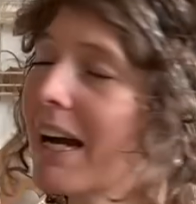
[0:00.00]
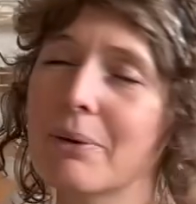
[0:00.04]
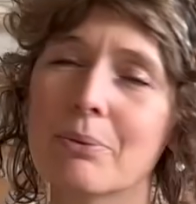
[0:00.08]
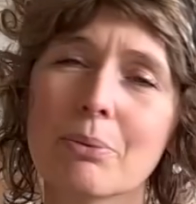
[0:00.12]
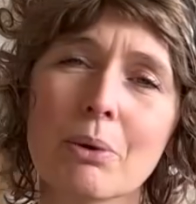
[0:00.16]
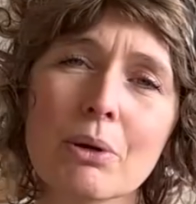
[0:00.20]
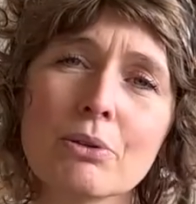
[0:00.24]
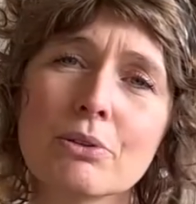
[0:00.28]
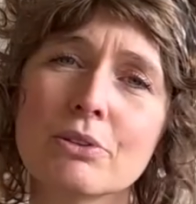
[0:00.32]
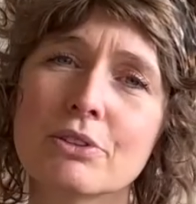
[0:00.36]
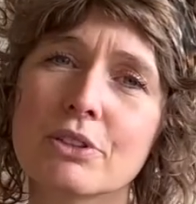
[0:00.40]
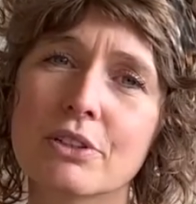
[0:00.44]

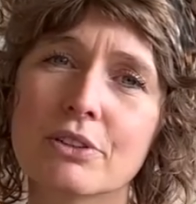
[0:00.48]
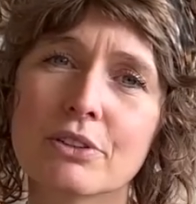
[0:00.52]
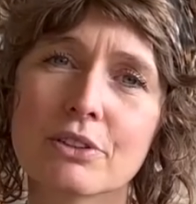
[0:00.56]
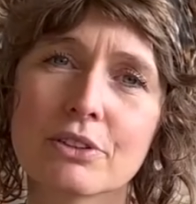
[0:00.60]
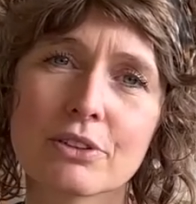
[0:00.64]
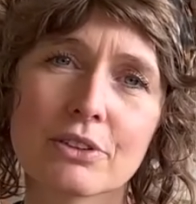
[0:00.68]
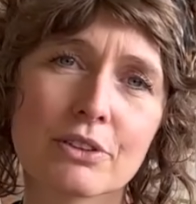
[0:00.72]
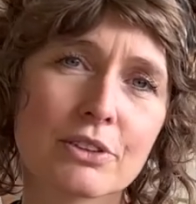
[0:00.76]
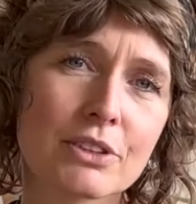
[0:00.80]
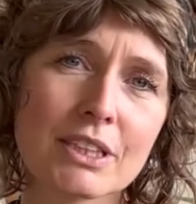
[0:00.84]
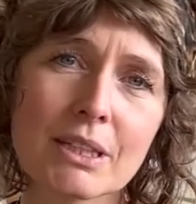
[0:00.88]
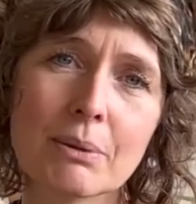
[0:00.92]
won't
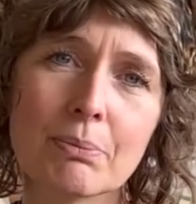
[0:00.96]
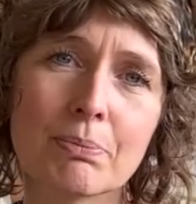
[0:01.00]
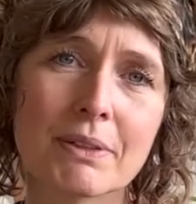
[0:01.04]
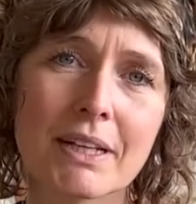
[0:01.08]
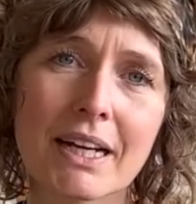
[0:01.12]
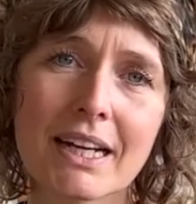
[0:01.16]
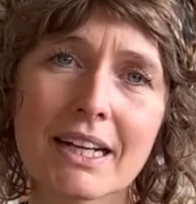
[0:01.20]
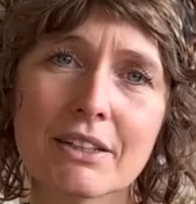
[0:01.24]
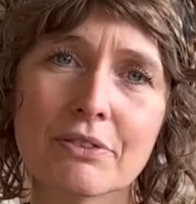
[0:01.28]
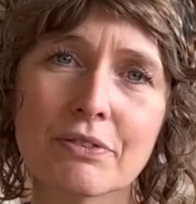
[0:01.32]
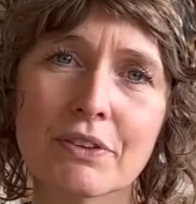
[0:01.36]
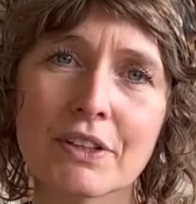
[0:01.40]
deep
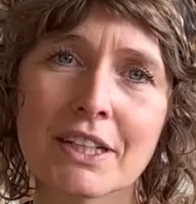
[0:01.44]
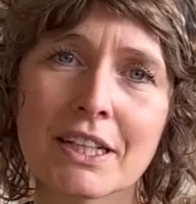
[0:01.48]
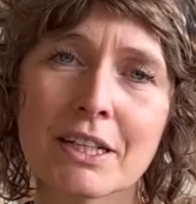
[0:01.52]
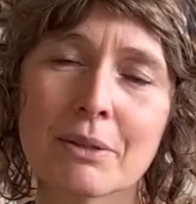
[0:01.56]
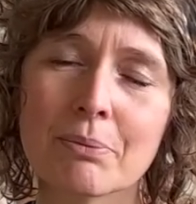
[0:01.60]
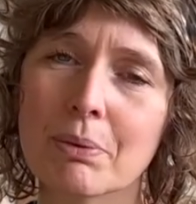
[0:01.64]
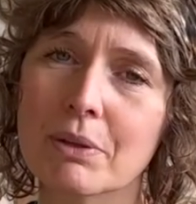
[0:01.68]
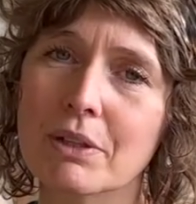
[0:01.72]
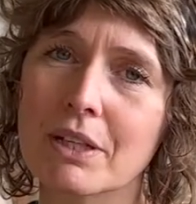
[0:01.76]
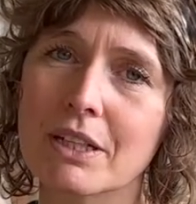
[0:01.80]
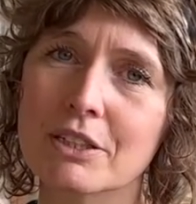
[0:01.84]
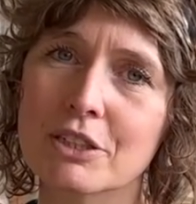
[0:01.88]
dive in it,
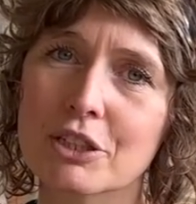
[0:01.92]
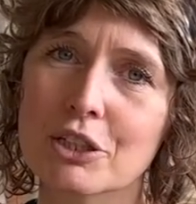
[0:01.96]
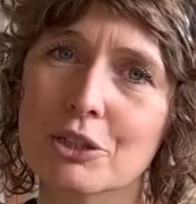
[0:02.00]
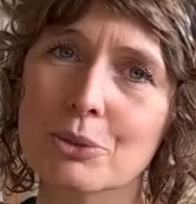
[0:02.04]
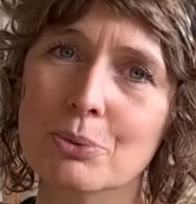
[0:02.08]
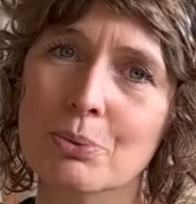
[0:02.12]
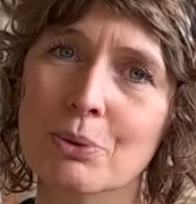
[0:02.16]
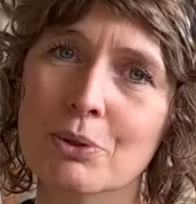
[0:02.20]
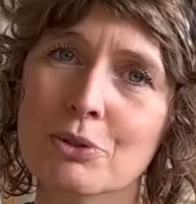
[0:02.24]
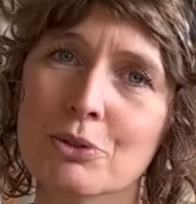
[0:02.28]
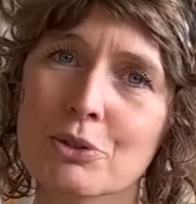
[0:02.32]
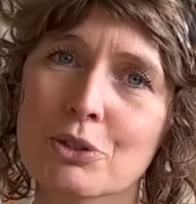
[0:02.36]
but I just want to